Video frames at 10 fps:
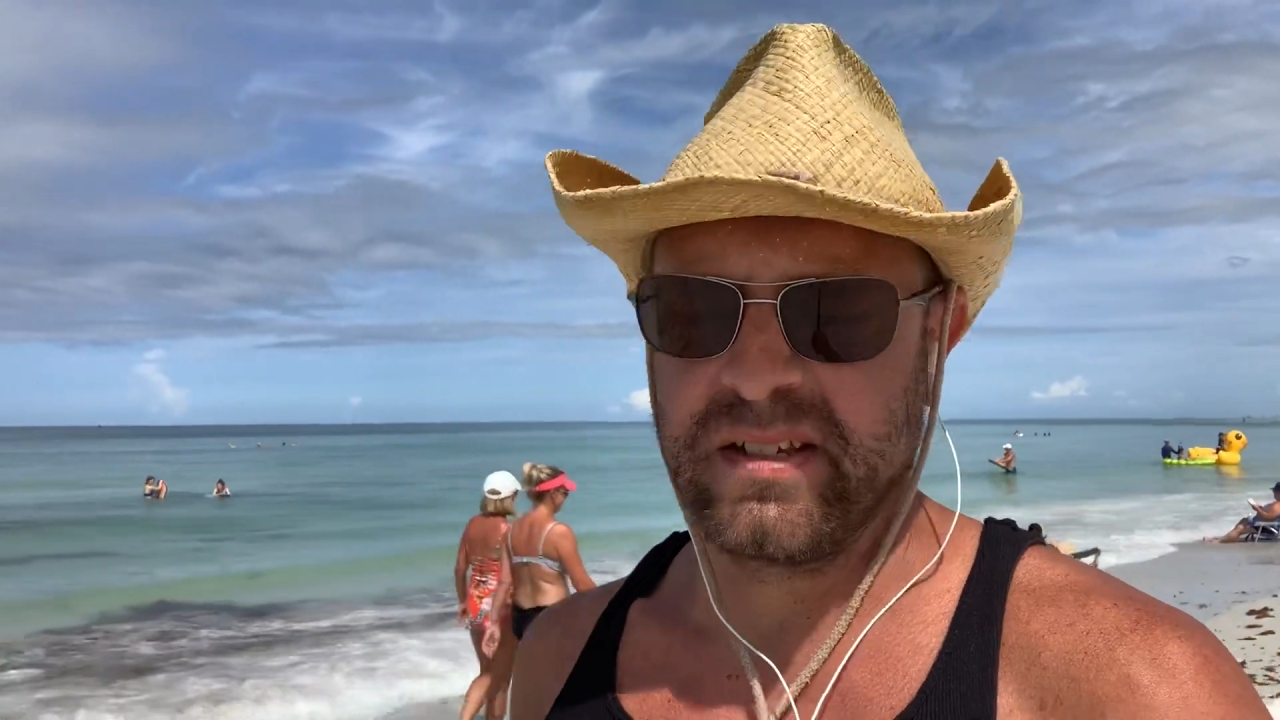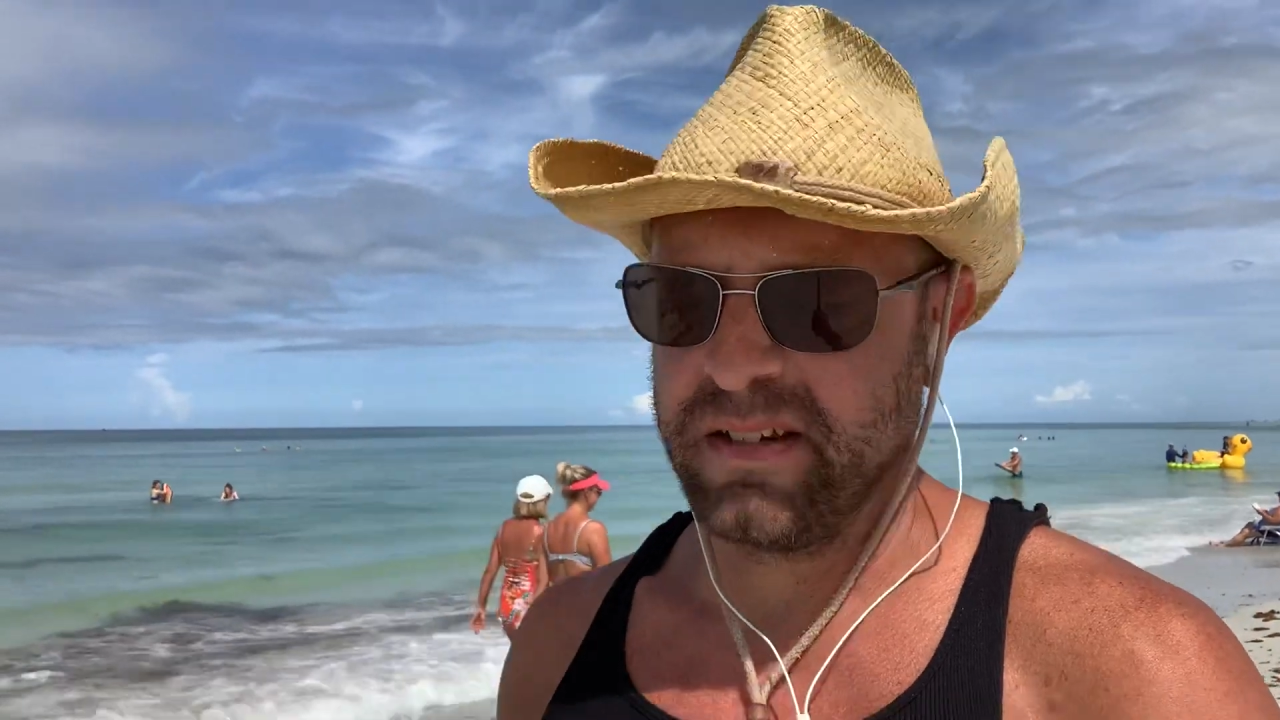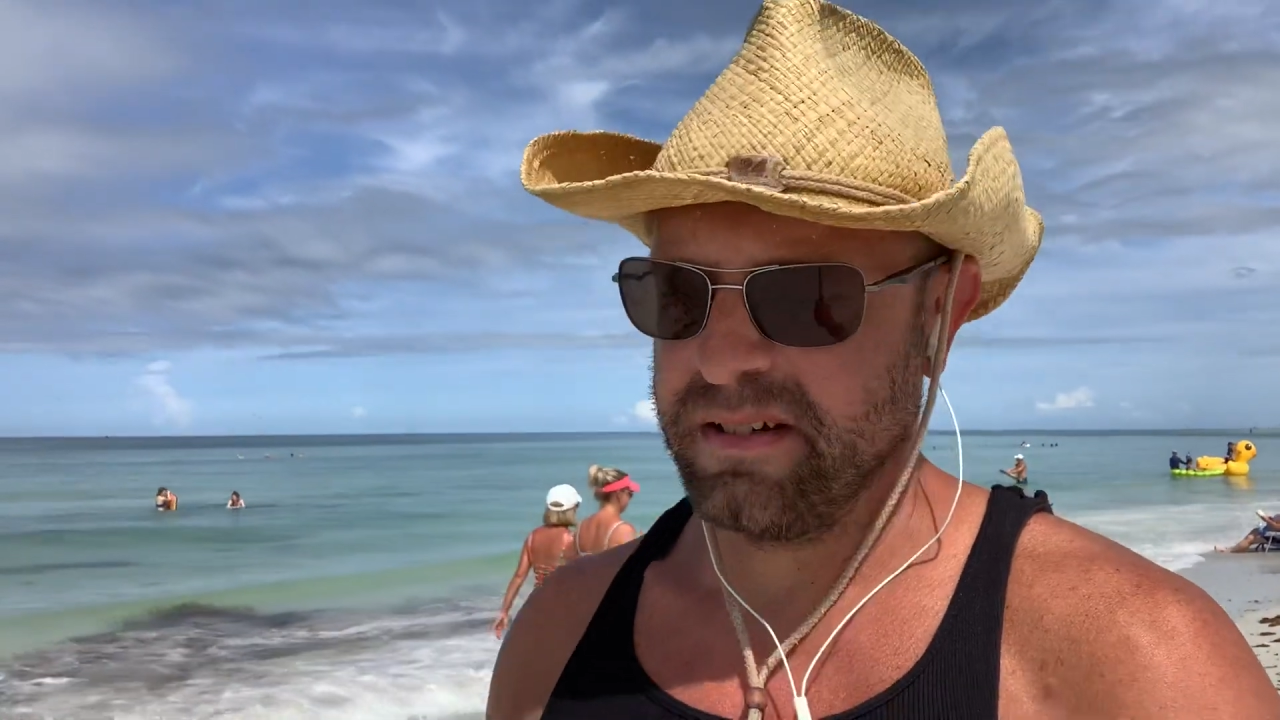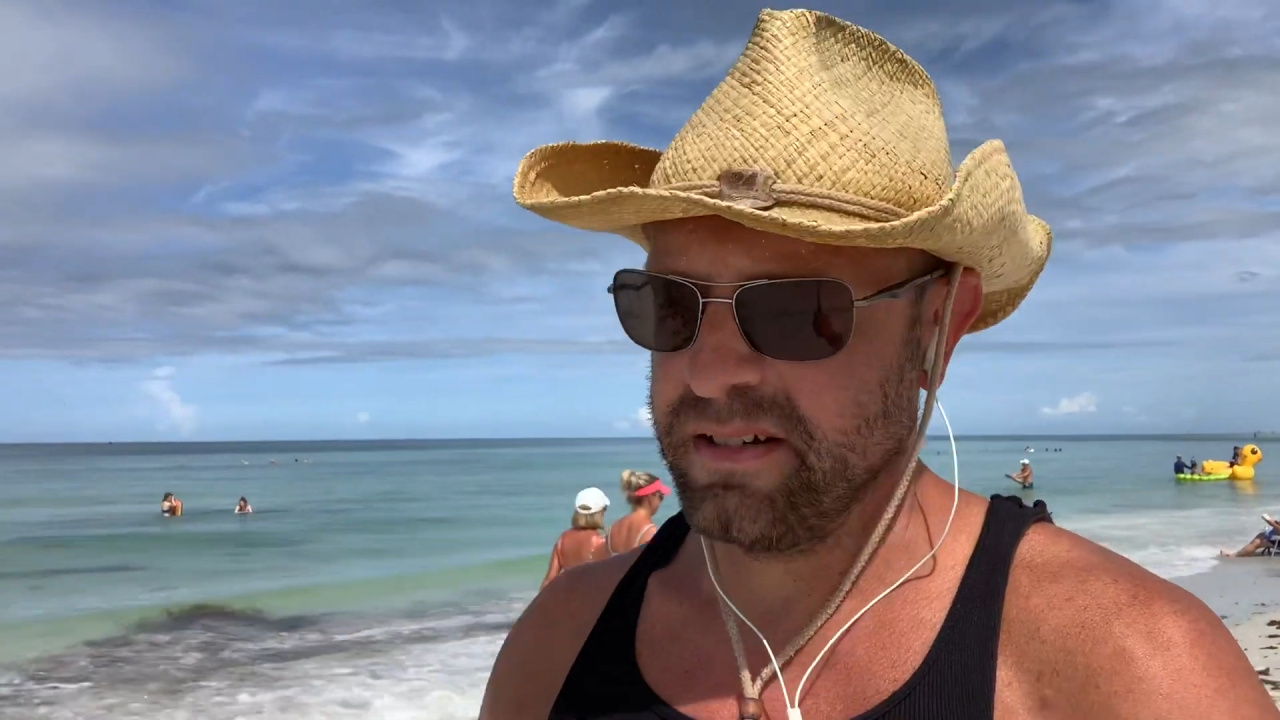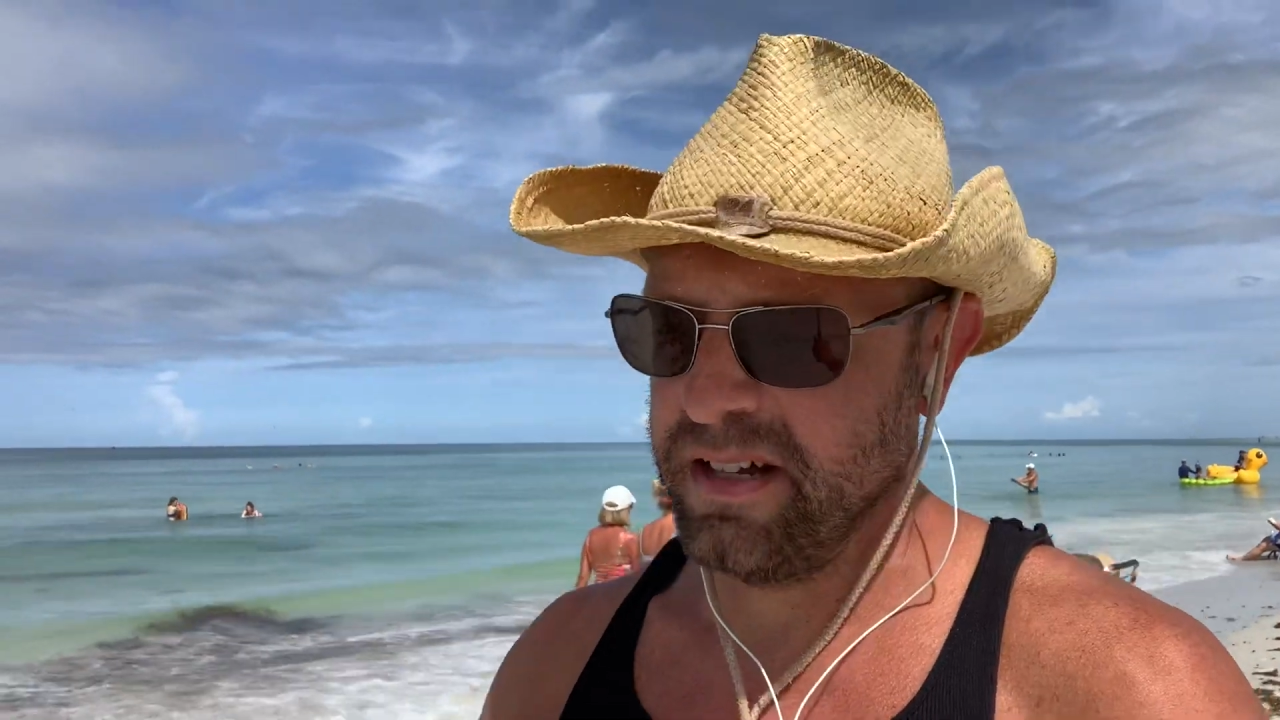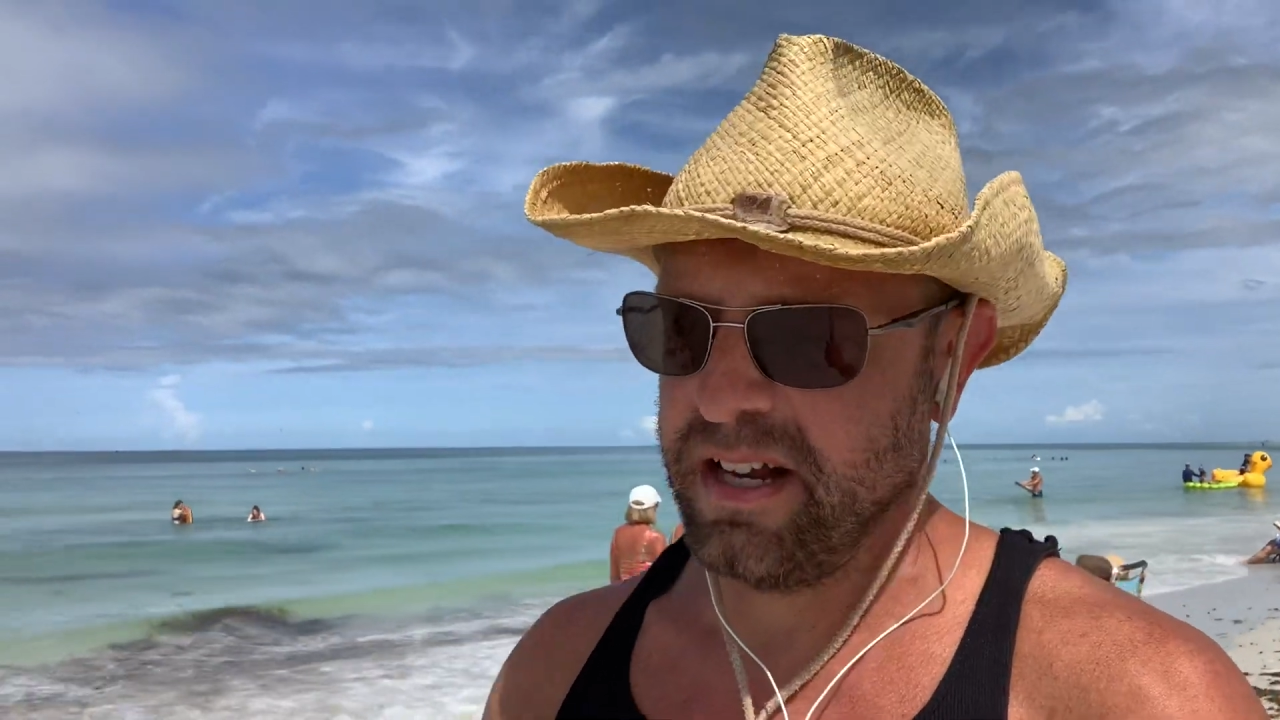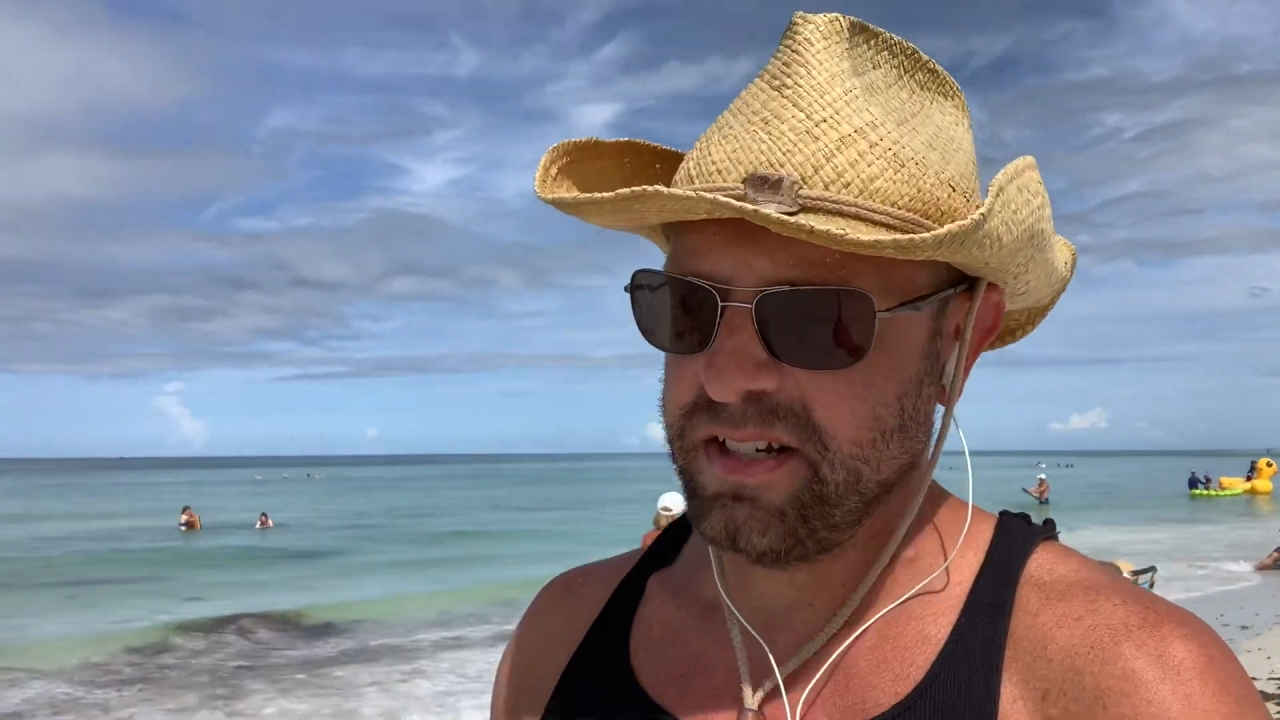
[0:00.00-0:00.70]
So